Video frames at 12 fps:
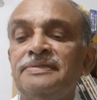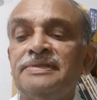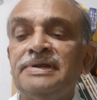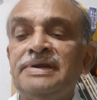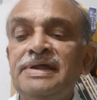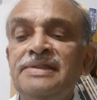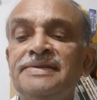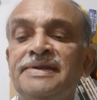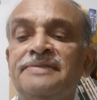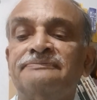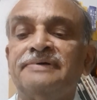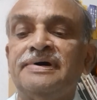
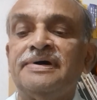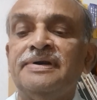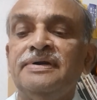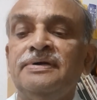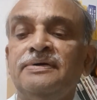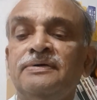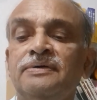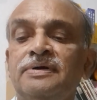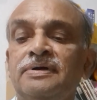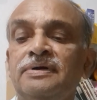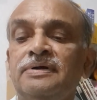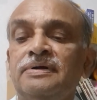reasons for
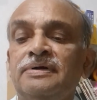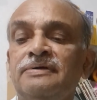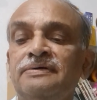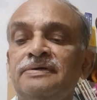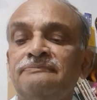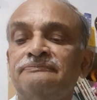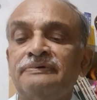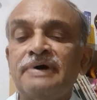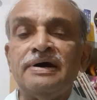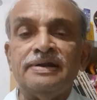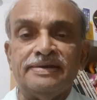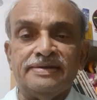
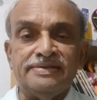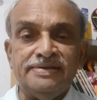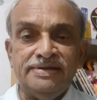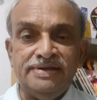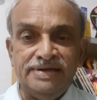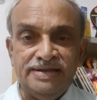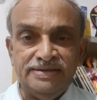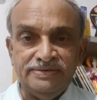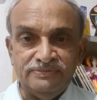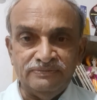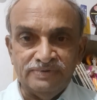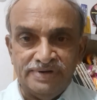falls in
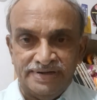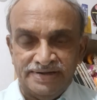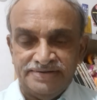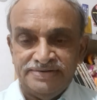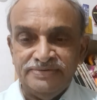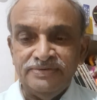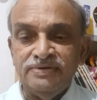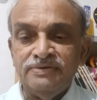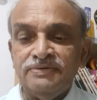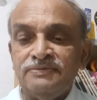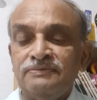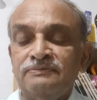old age?
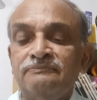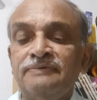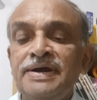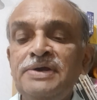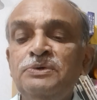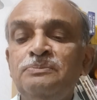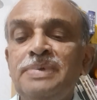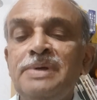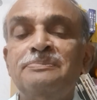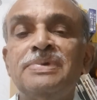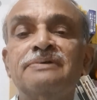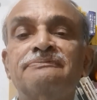Why do
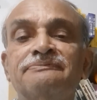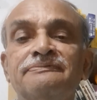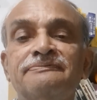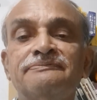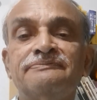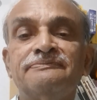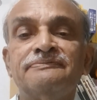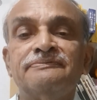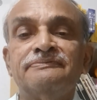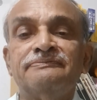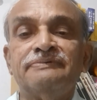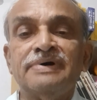people
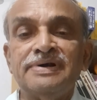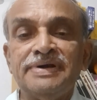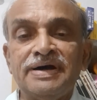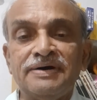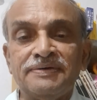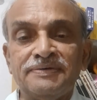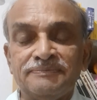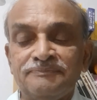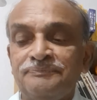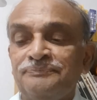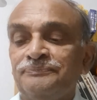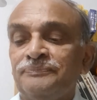fall down?
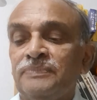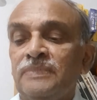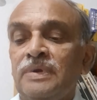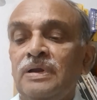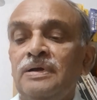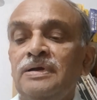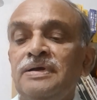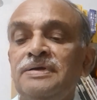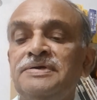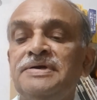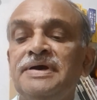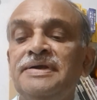
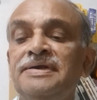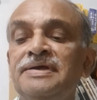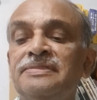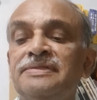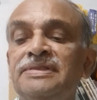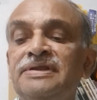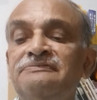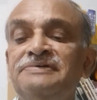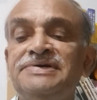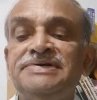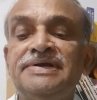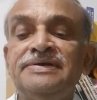Changes in the
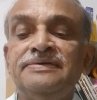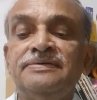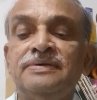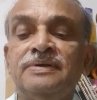vision,